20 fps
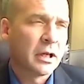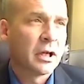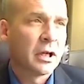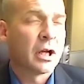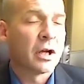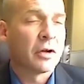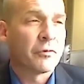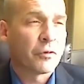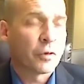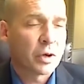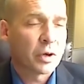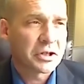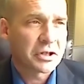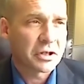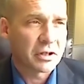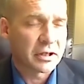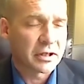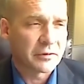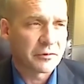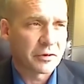
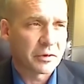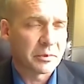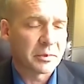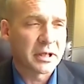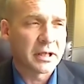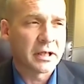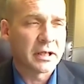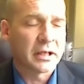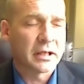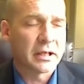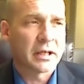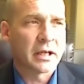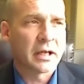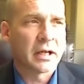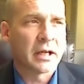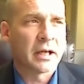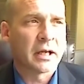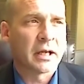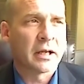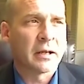Unfortunately for me,
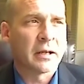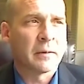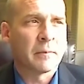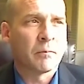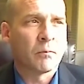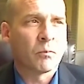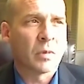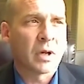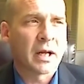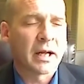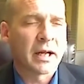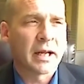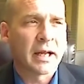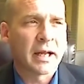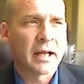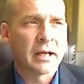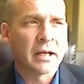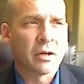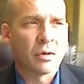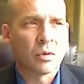I
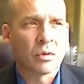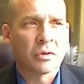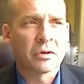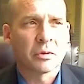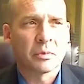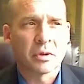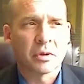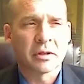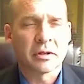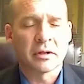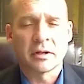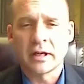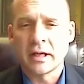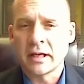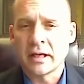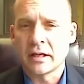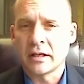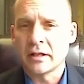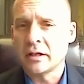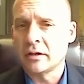had an older brother
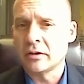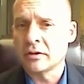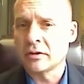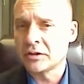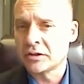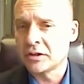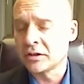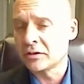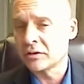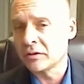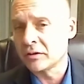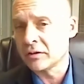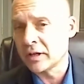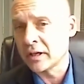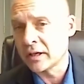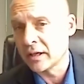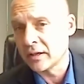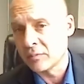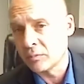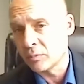and a younger sister that
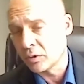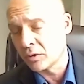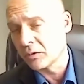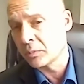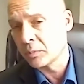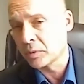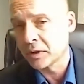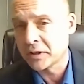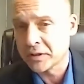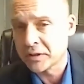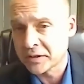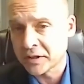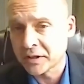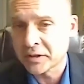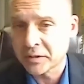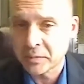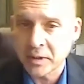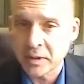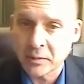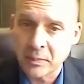have both
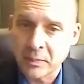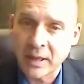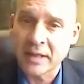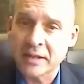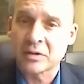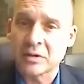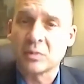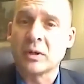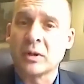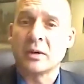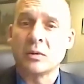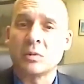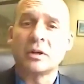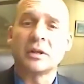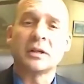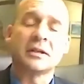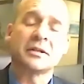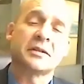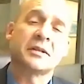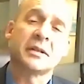predeceased me, passed away, one
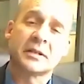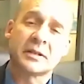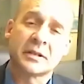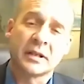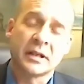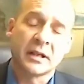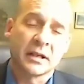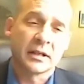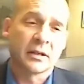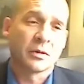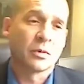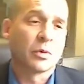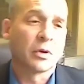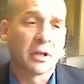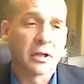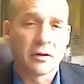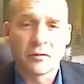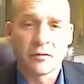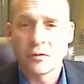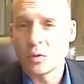at 16 and one
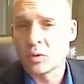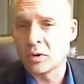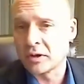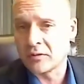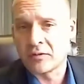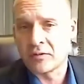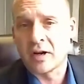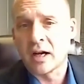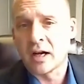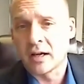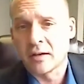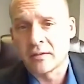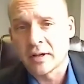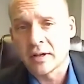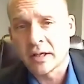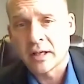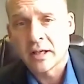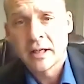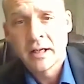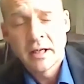at 45.
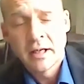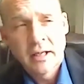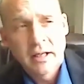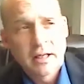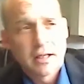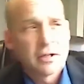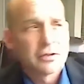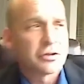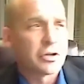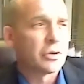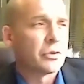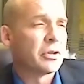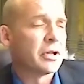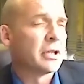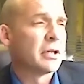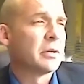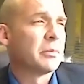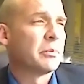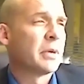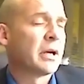And So
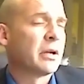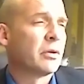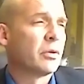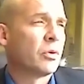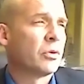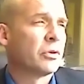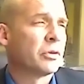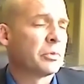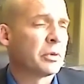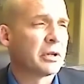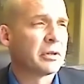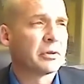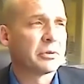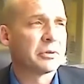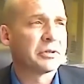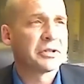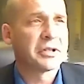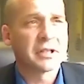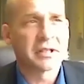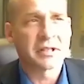that my older brother
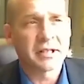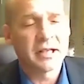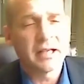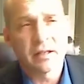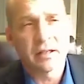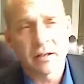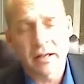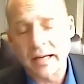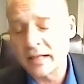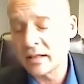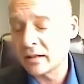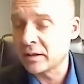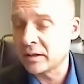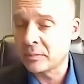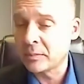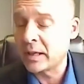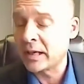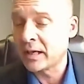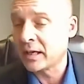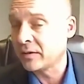was 16, likely
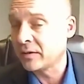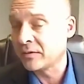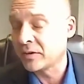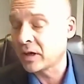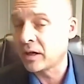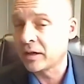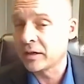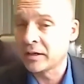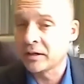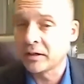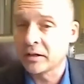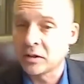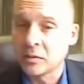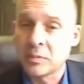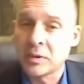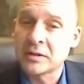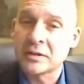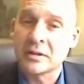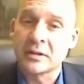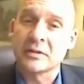might have gone into the
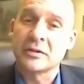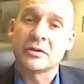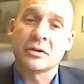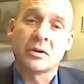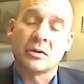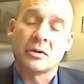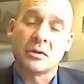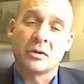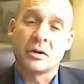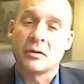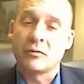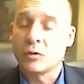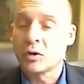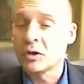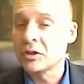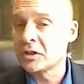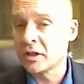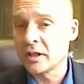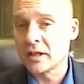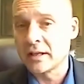business. So
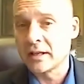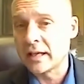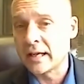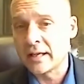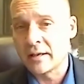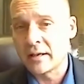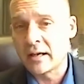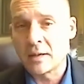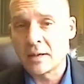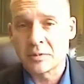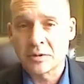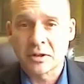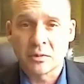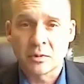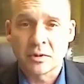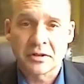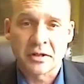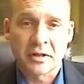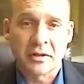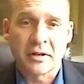unfortunately, that option
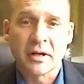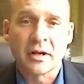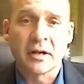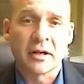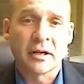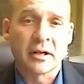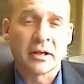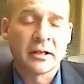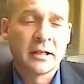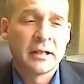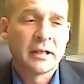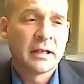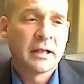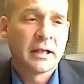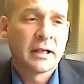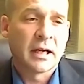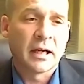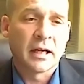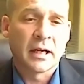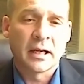wasn't there.
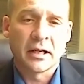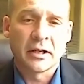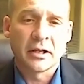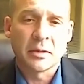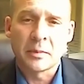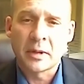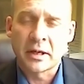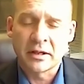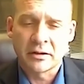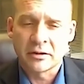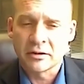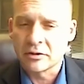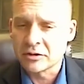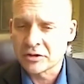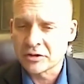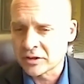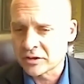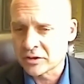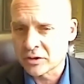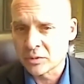And then my younger
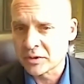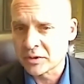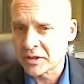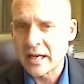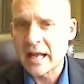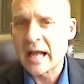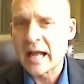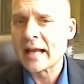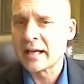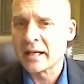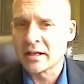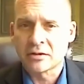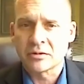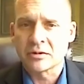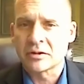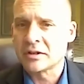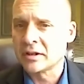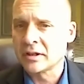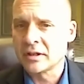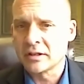sister was not
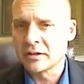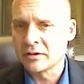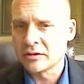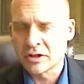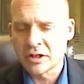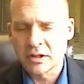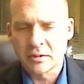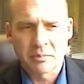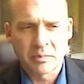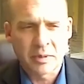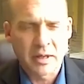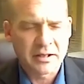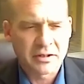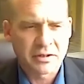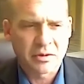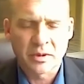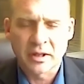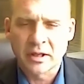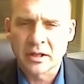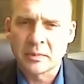interested, and she passed
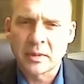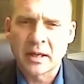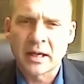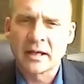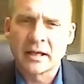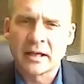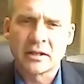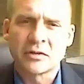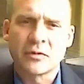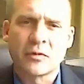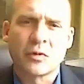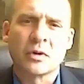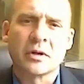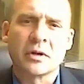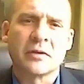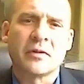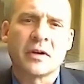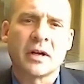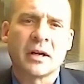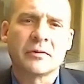away at about age
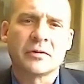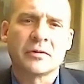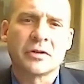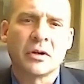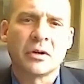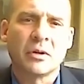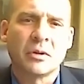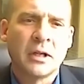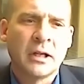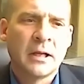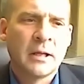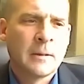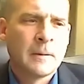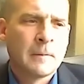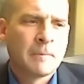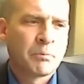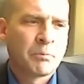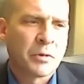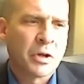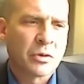45. So
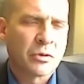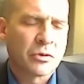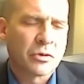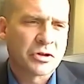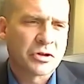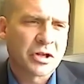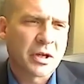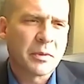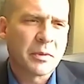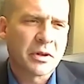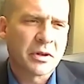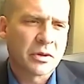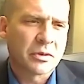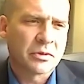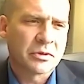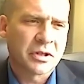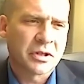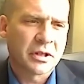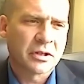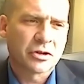though some of
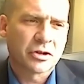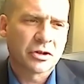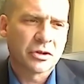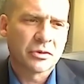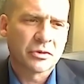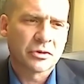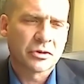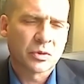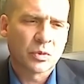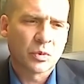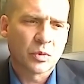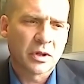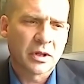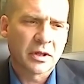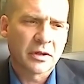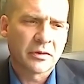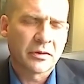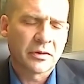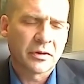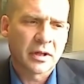those issues
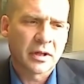with